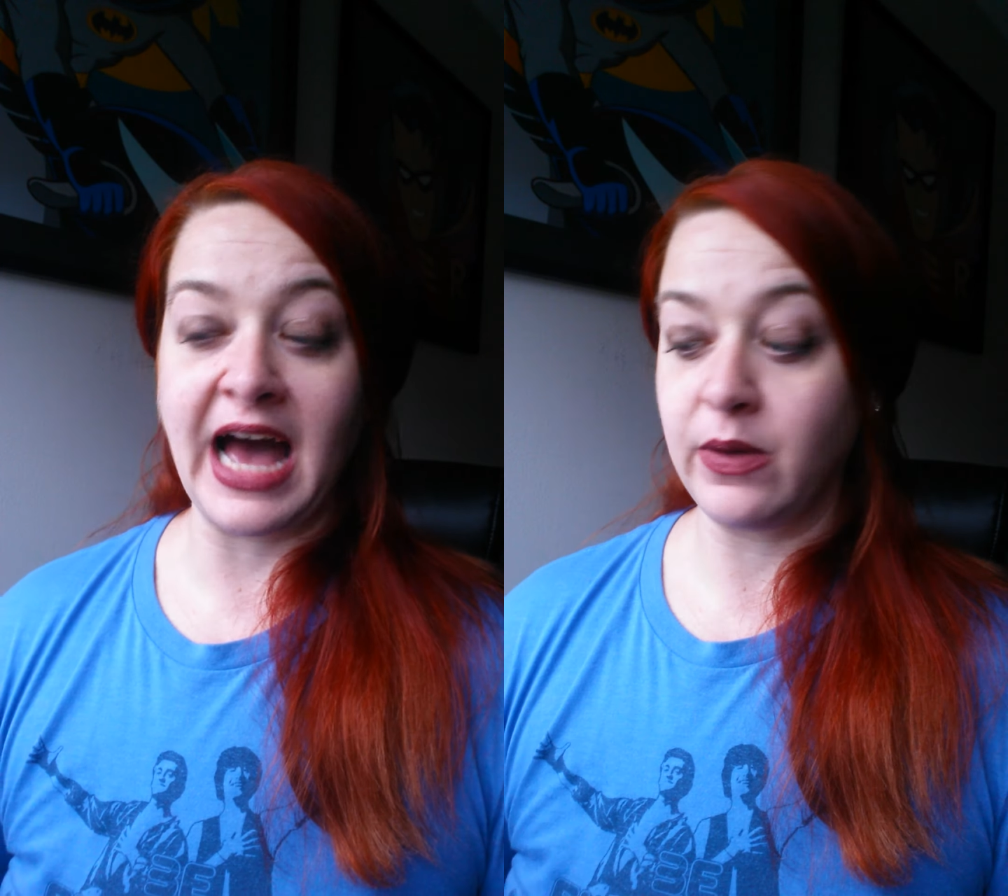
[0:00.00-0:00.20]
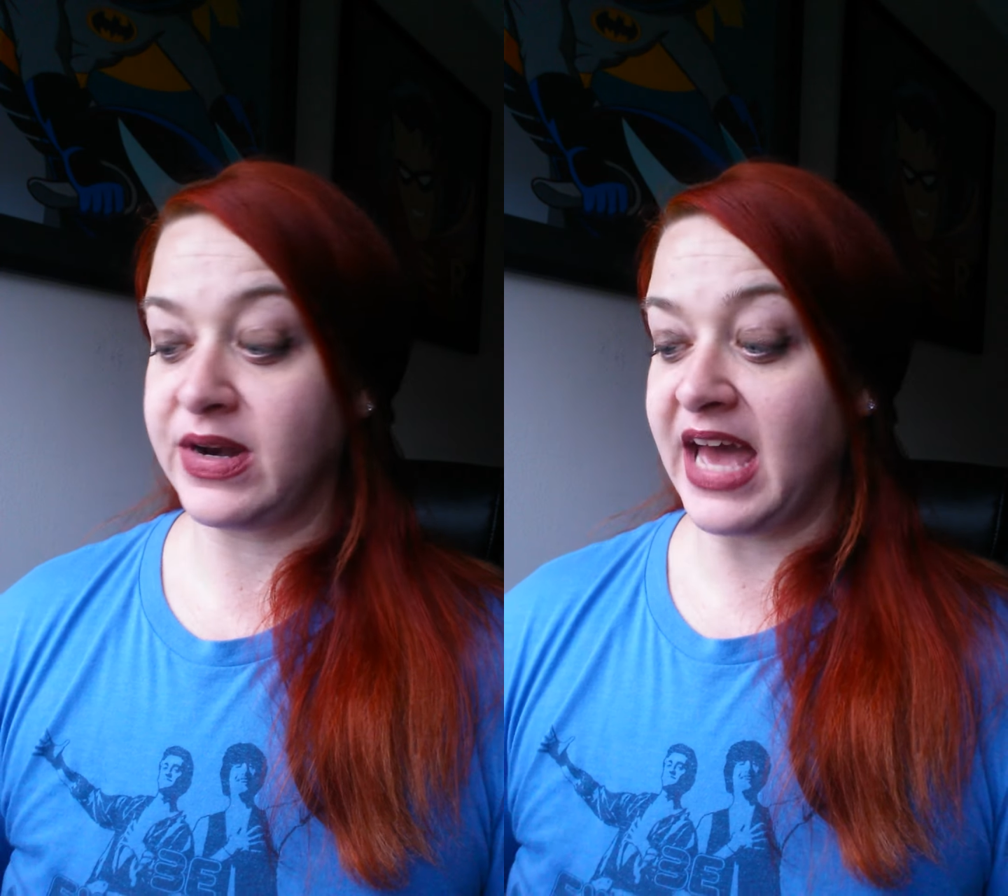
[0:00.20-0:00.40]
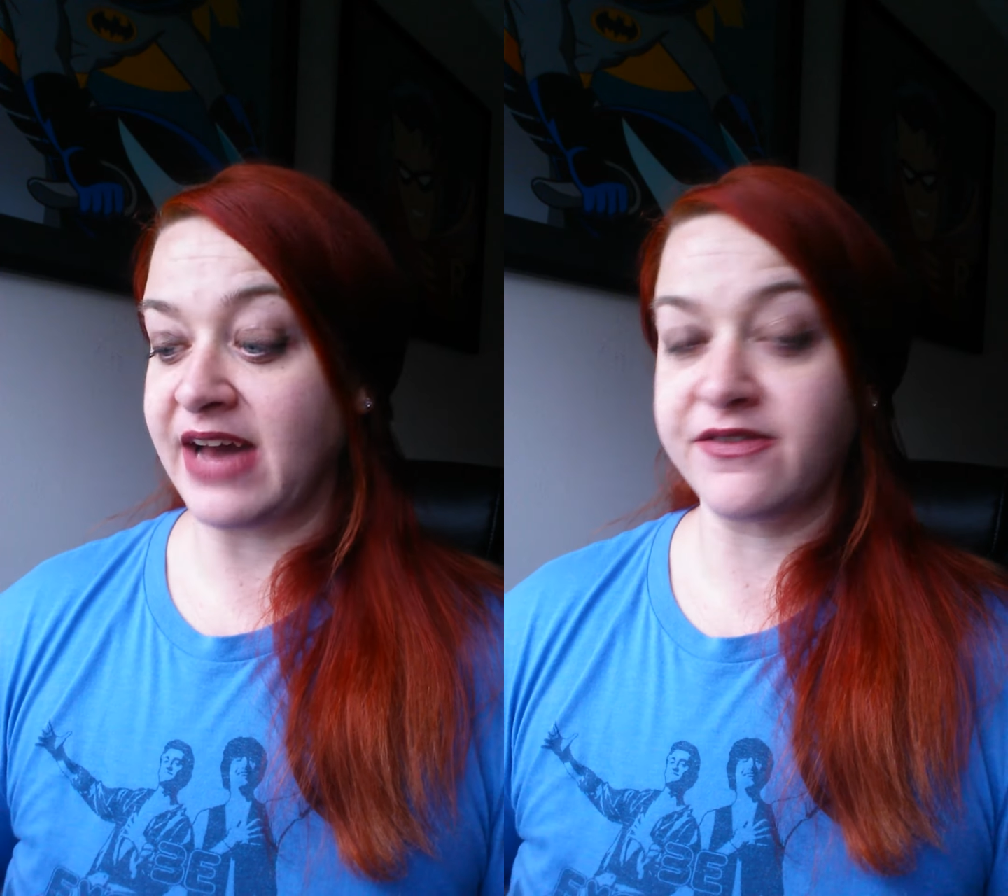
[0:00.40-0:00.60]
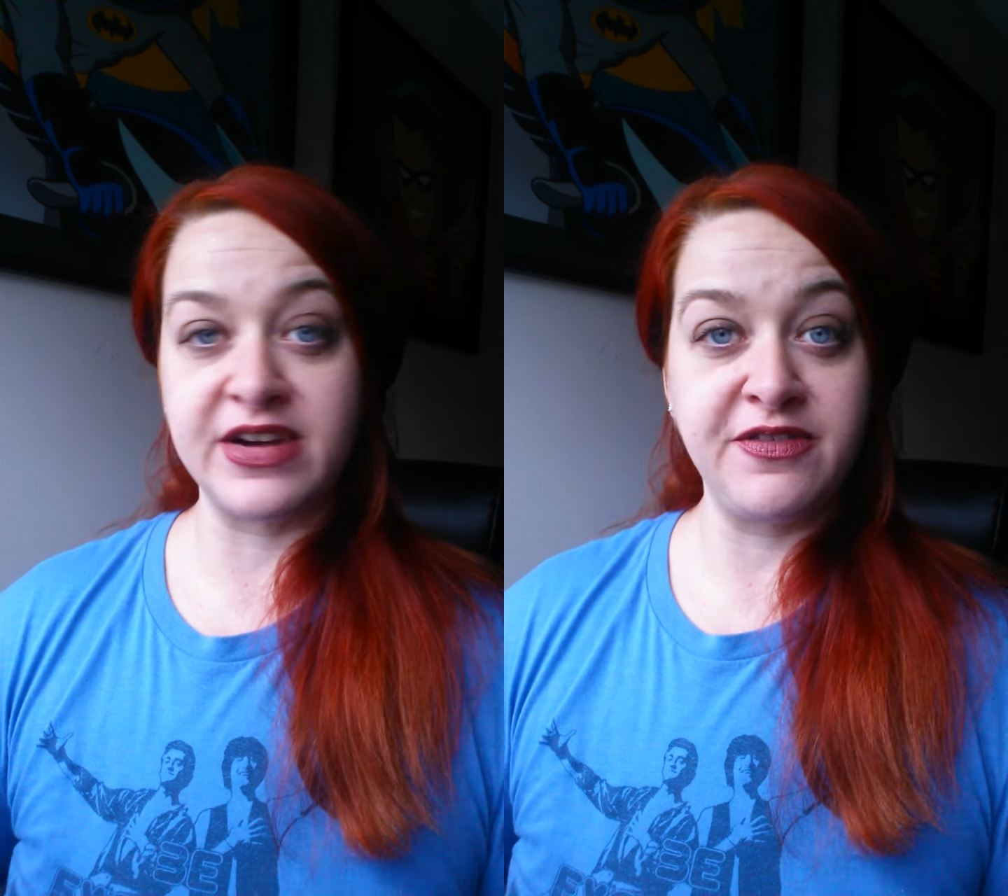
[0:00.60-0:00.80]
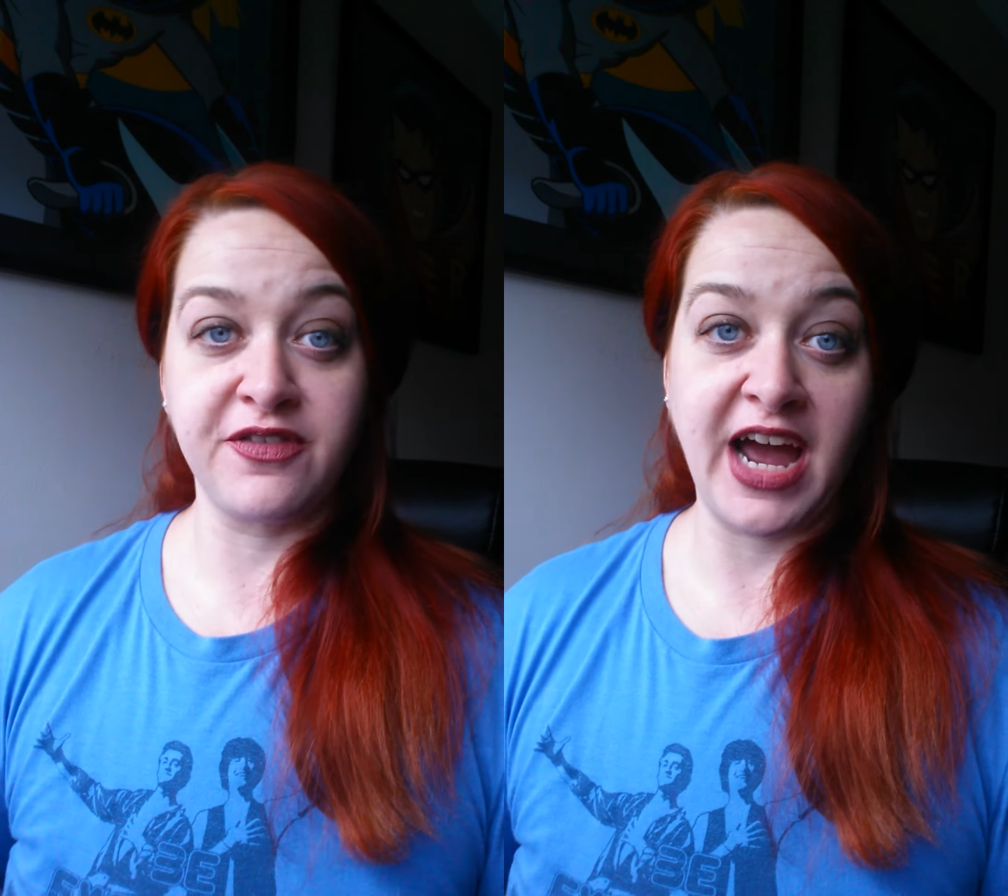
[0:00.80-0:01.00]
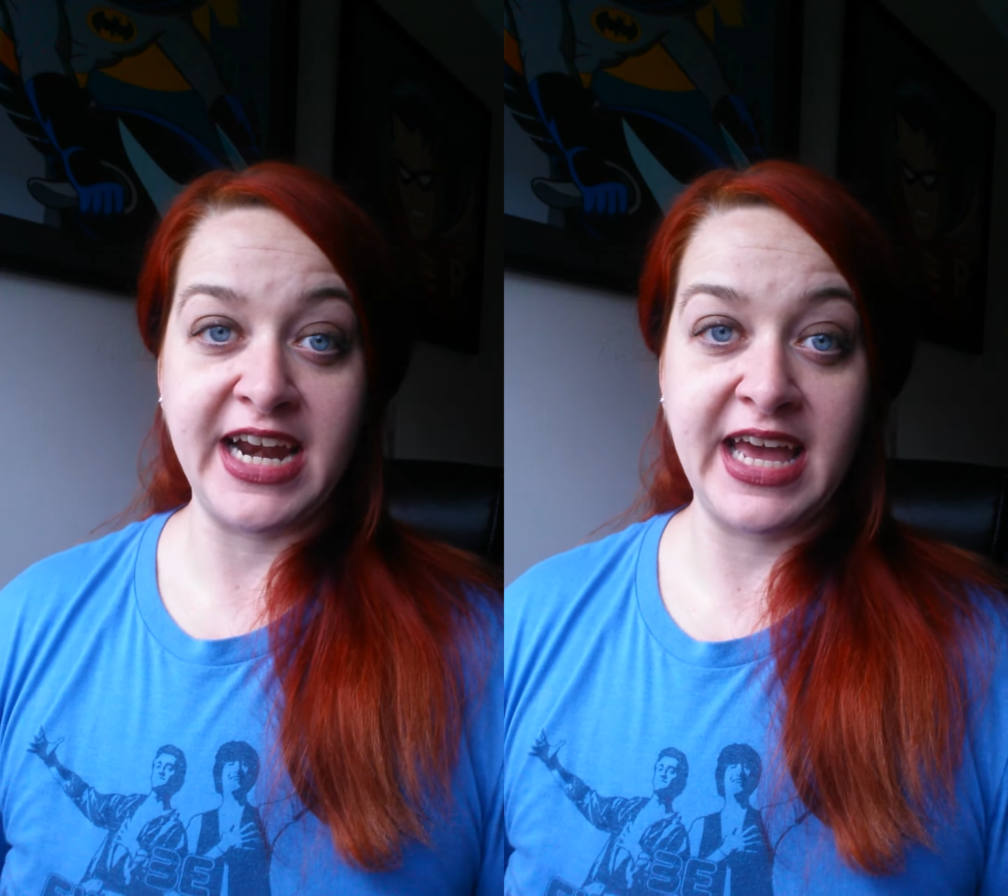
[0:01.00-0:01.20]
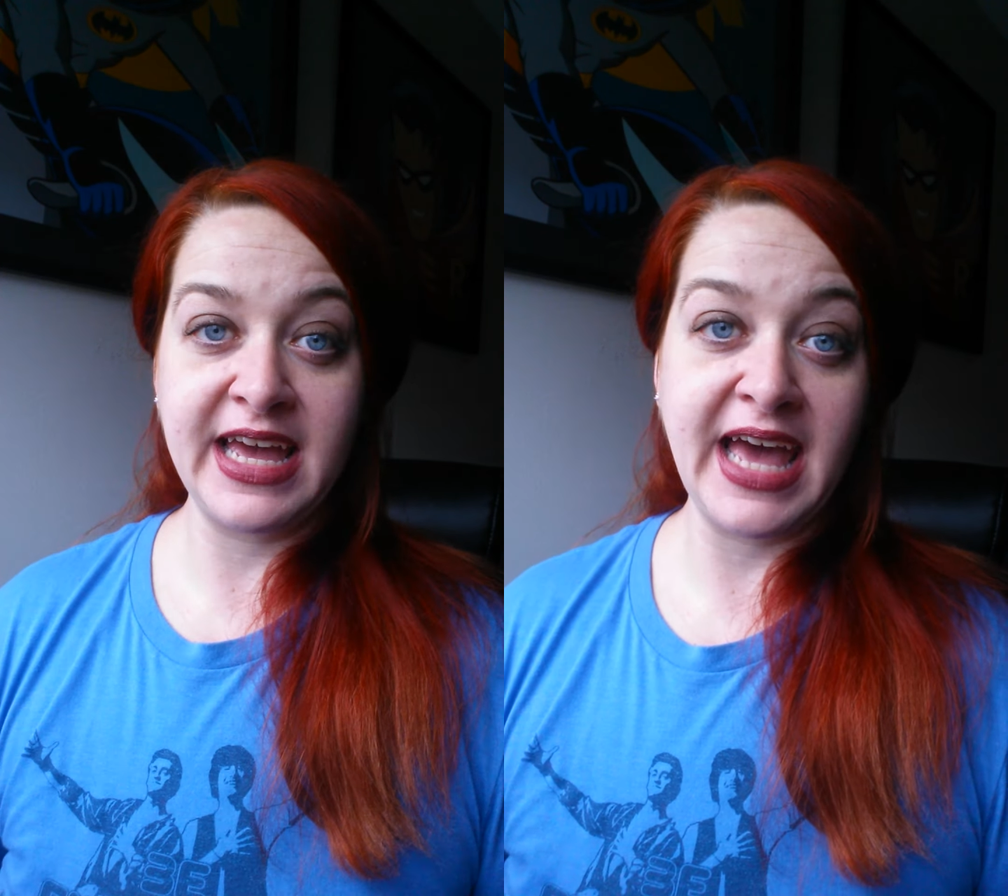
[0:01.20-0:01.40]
I would every Friday